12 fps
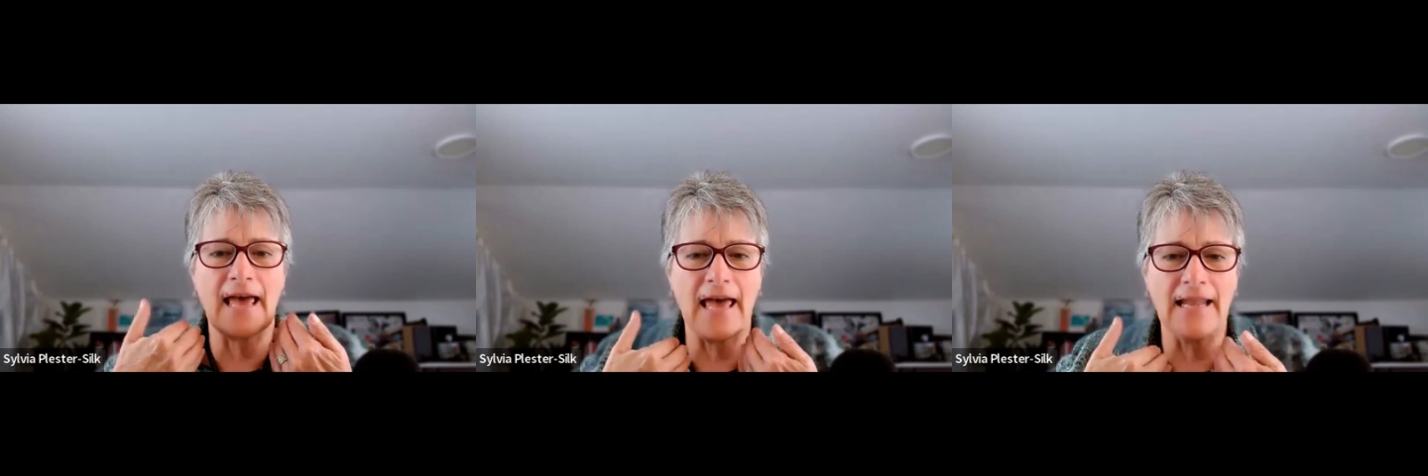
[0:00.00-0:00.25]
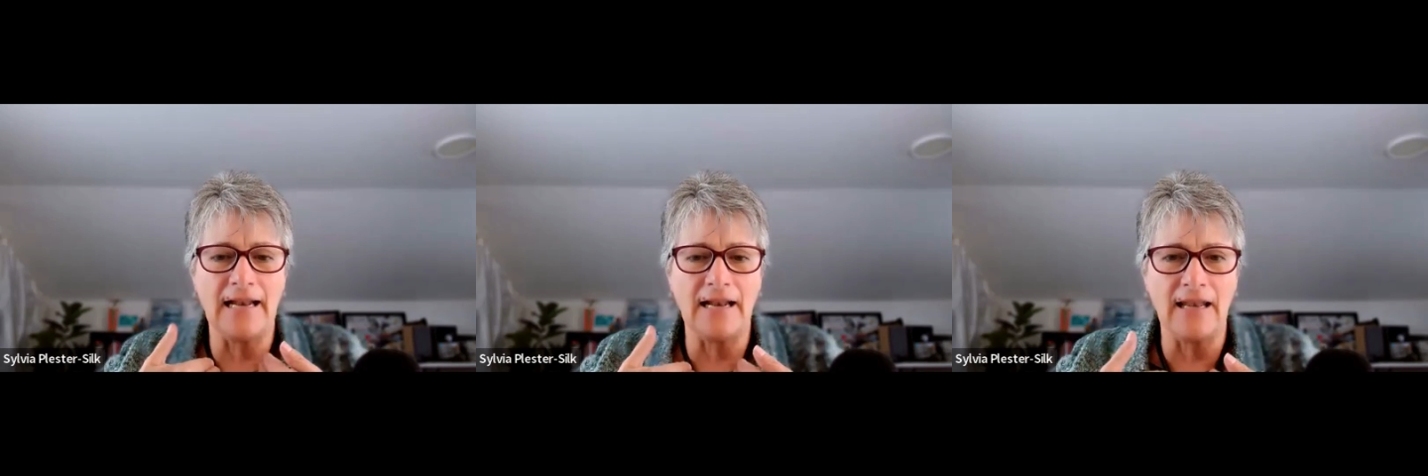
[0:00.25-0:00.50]

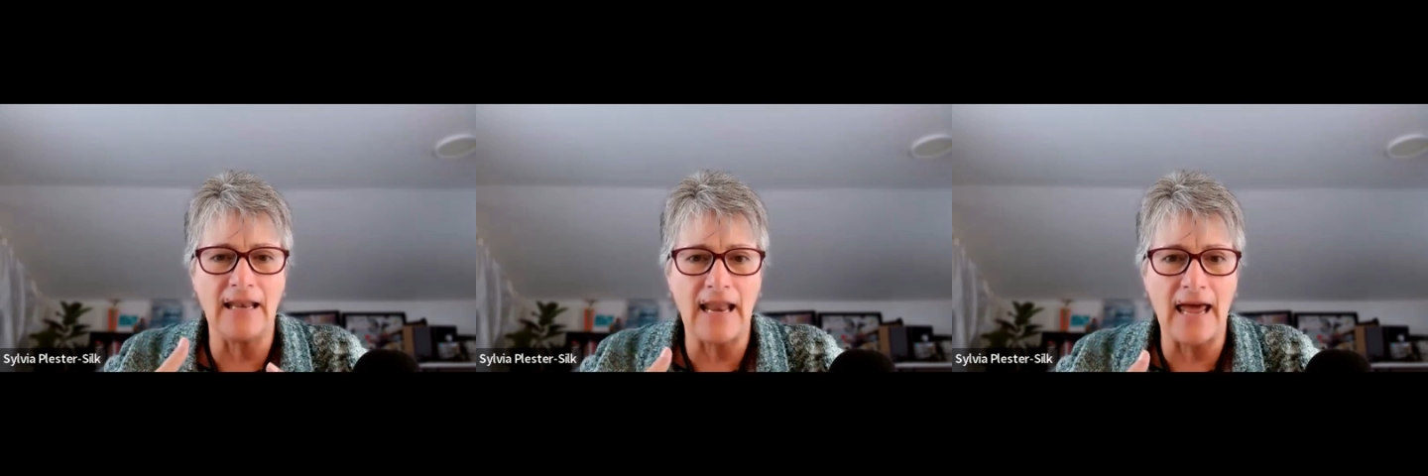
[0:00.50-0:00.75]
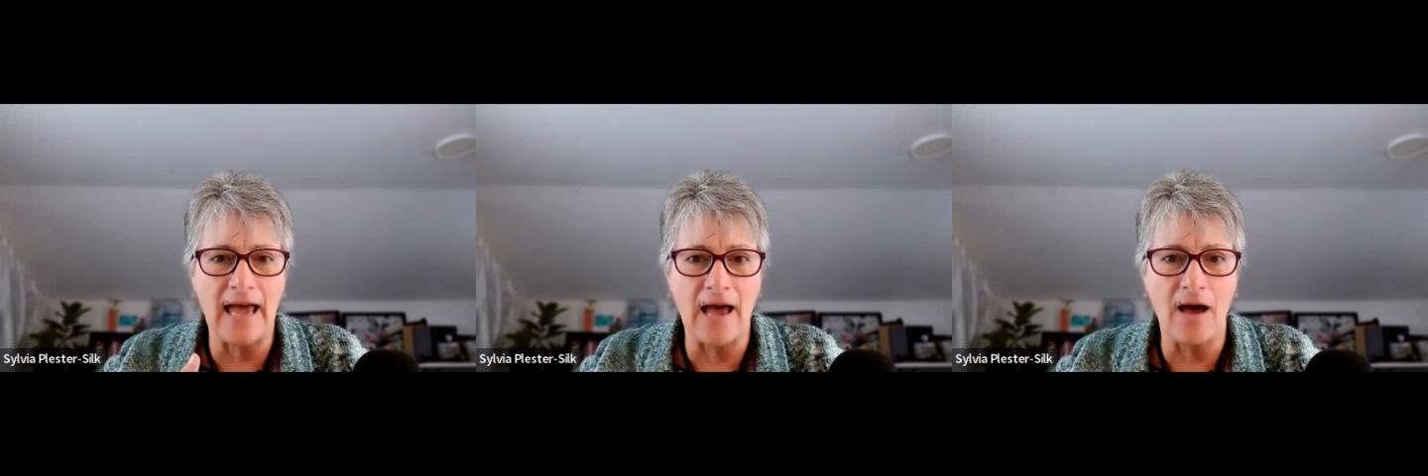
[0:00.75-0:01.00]
and
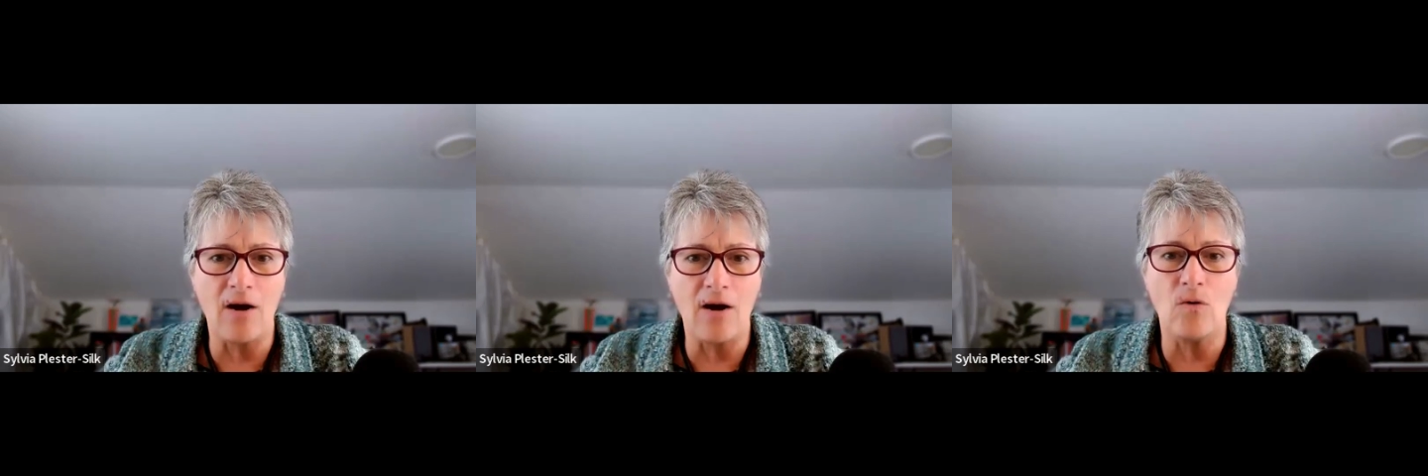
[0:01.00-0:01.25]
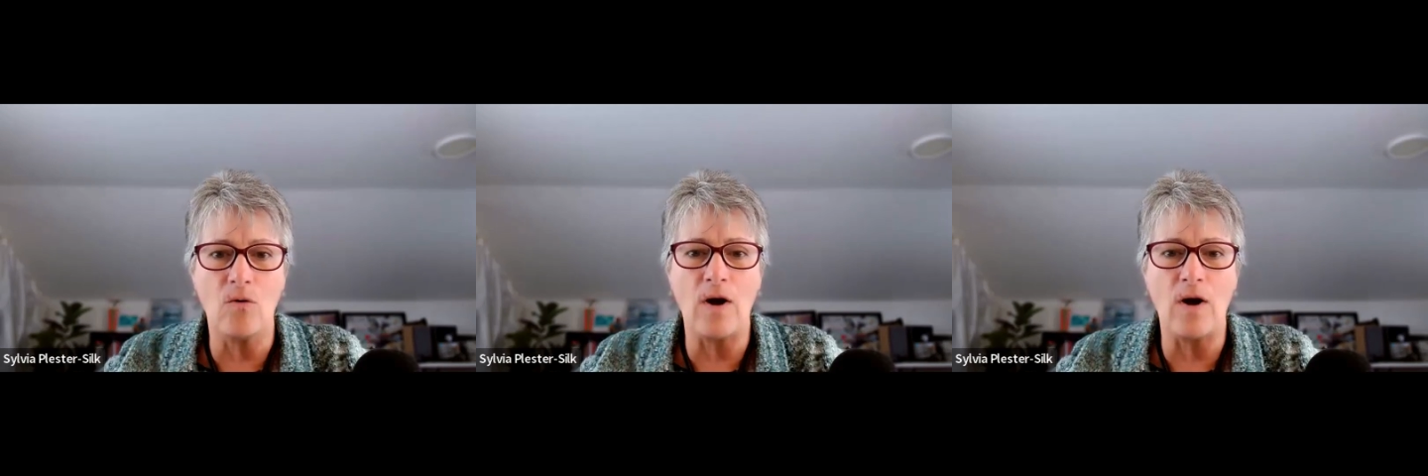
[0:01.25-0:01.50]

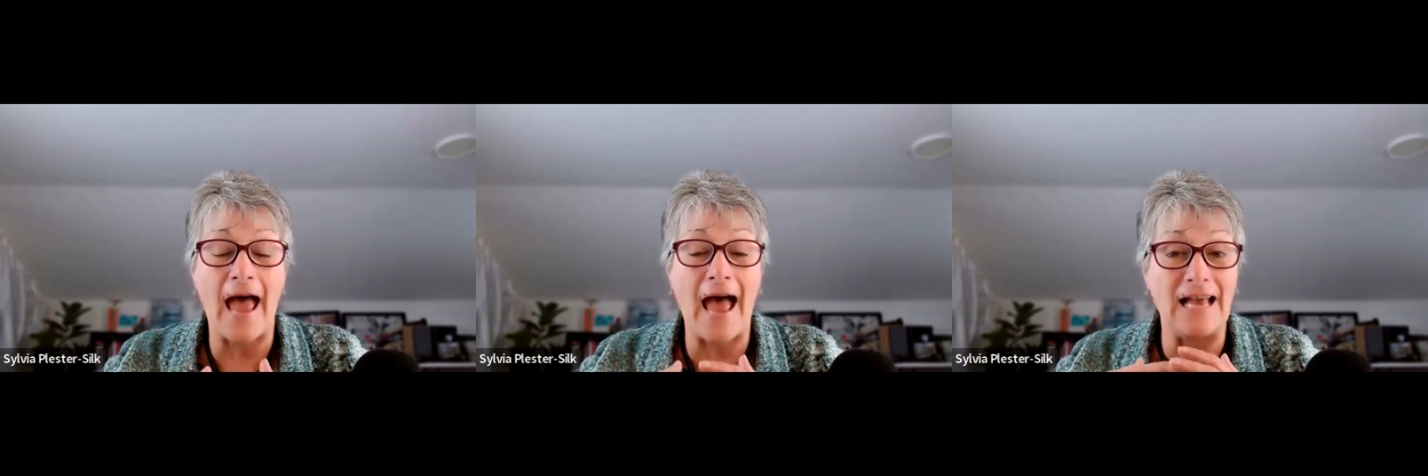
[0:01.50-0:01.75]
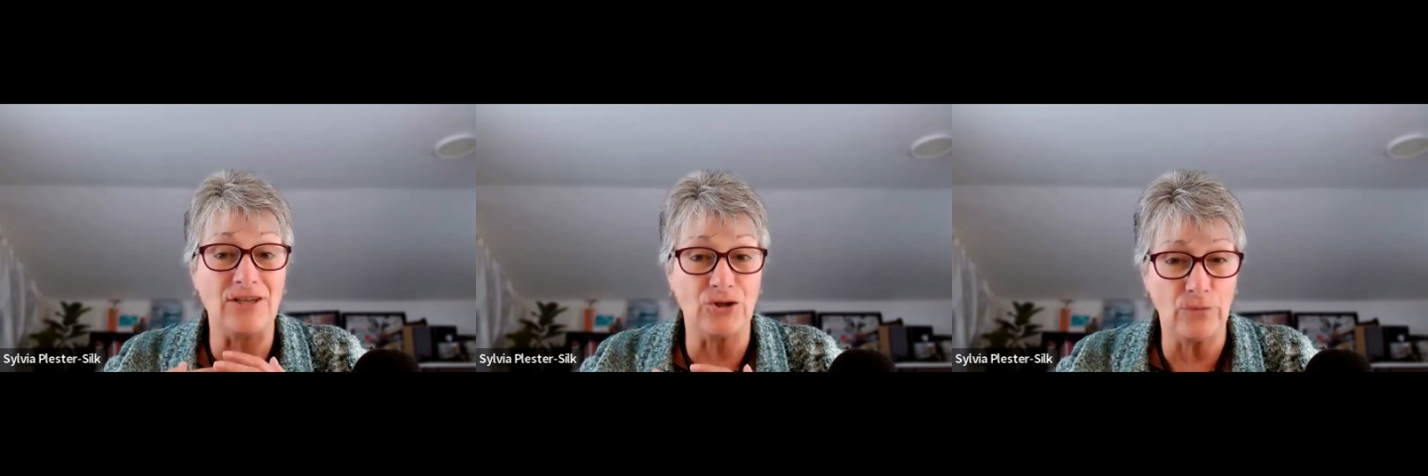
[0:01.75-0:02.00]
allow,
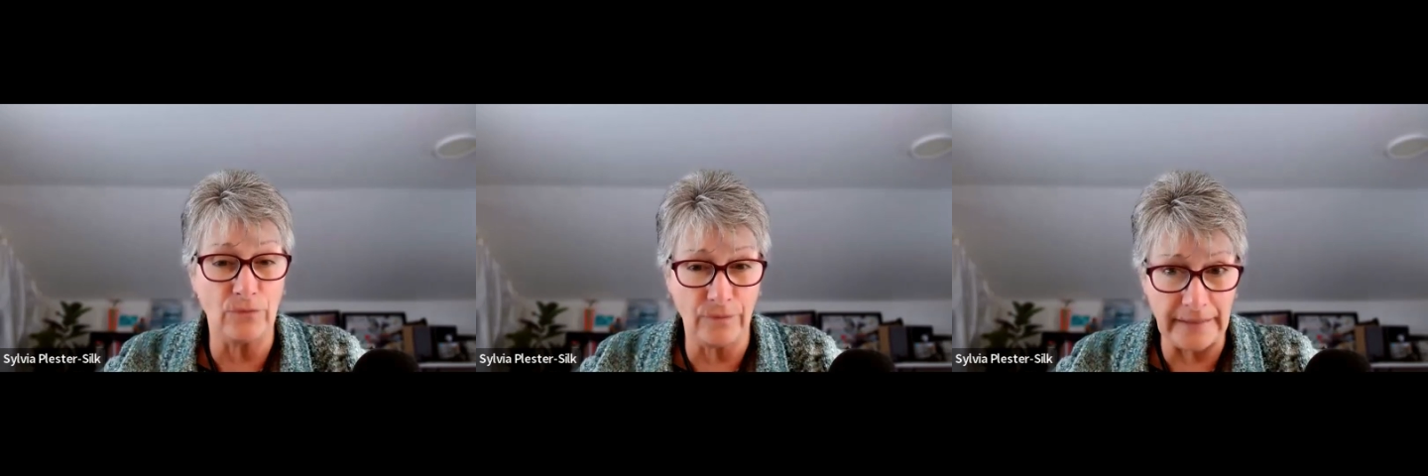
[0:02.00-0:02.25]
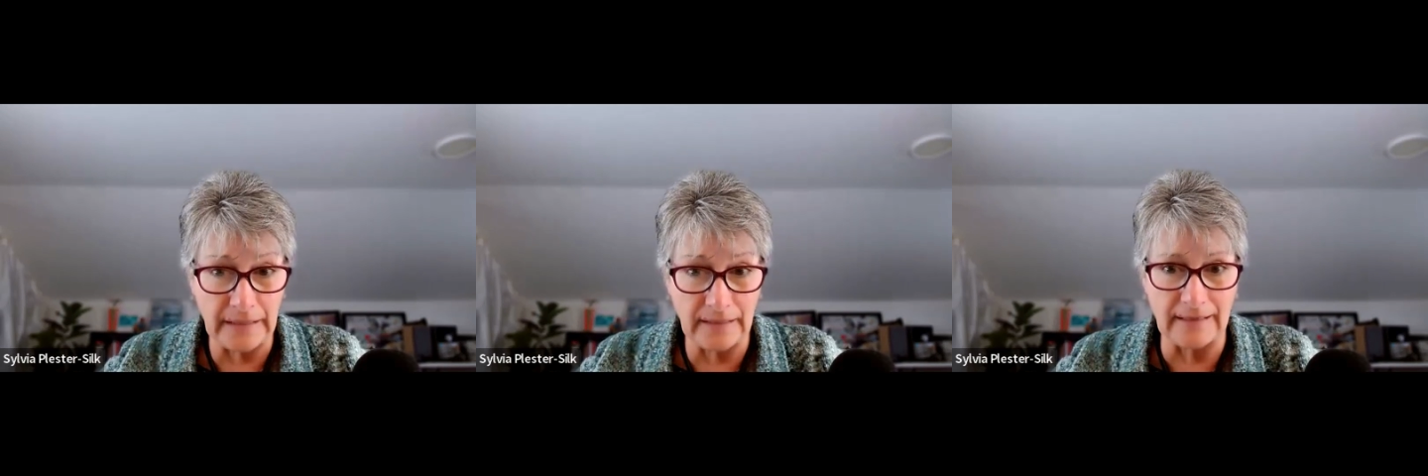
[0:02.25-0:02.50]
as you
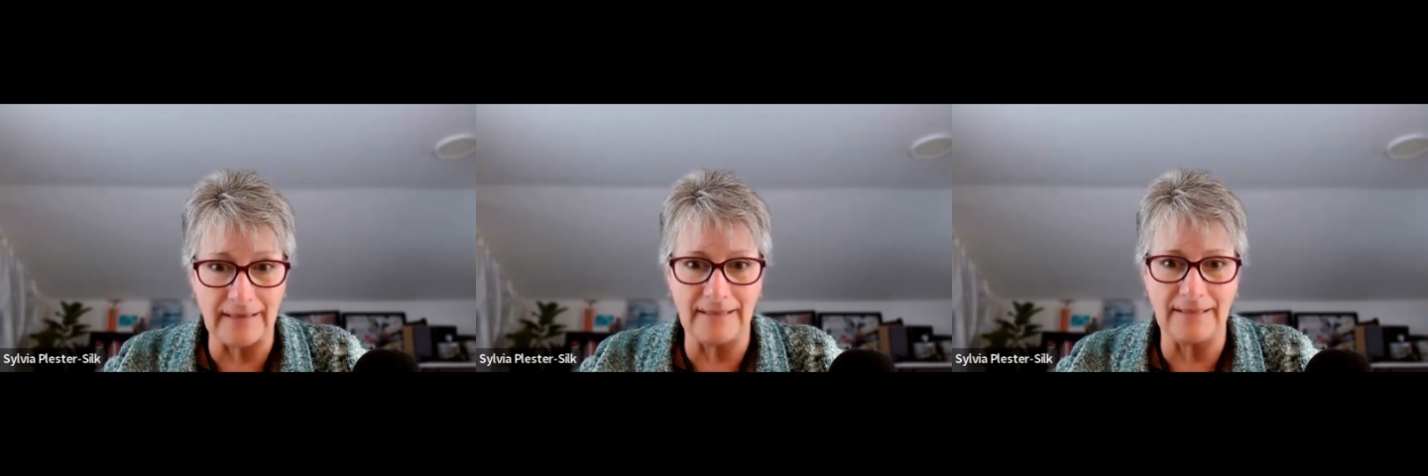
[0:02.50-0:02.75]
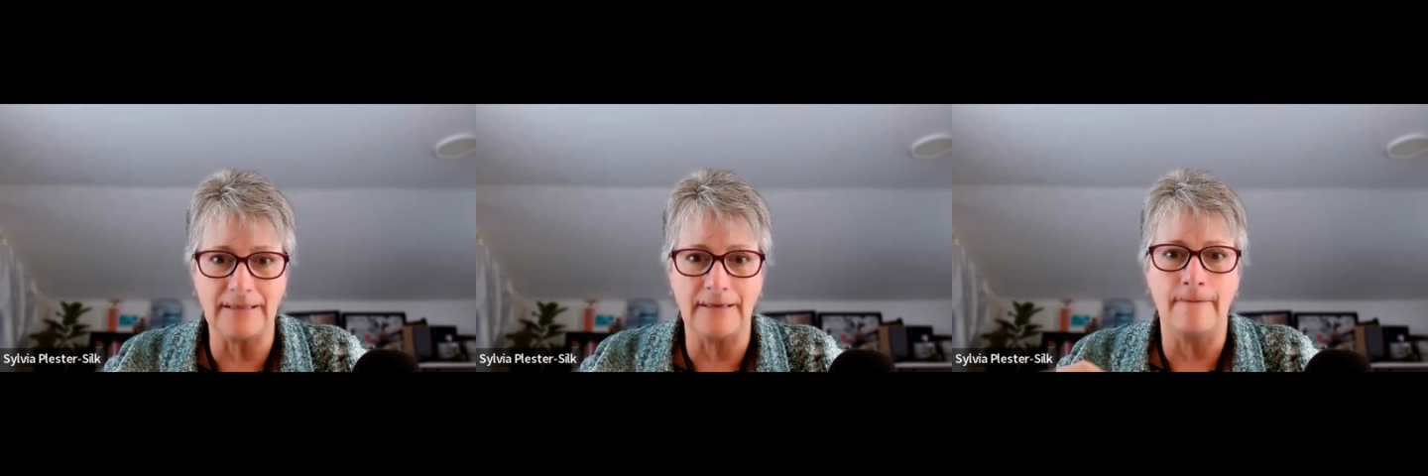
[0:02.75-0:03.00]
feel
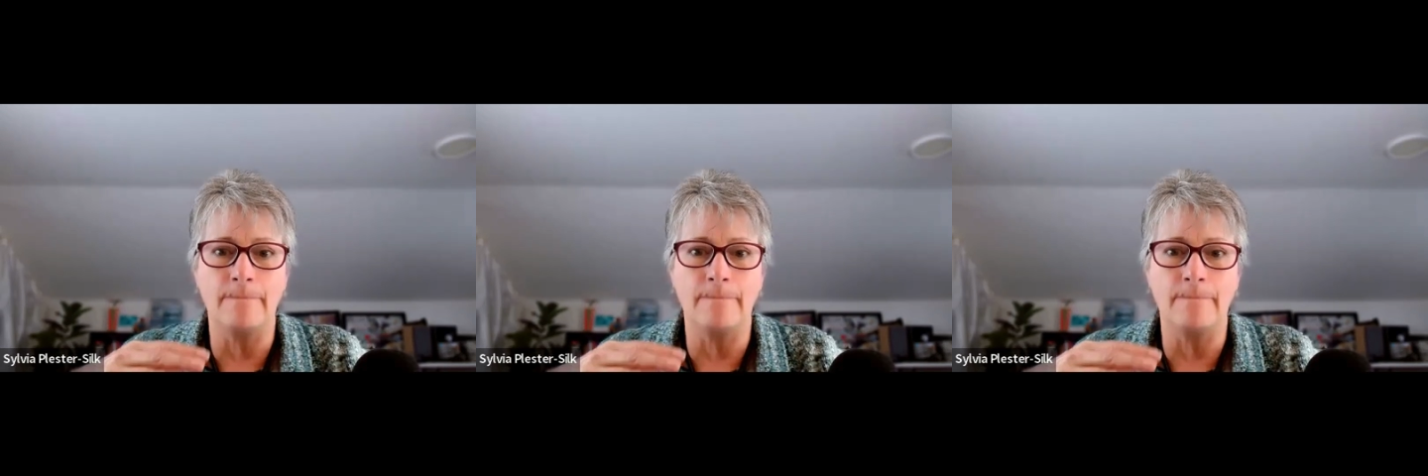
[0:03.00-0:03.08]
it,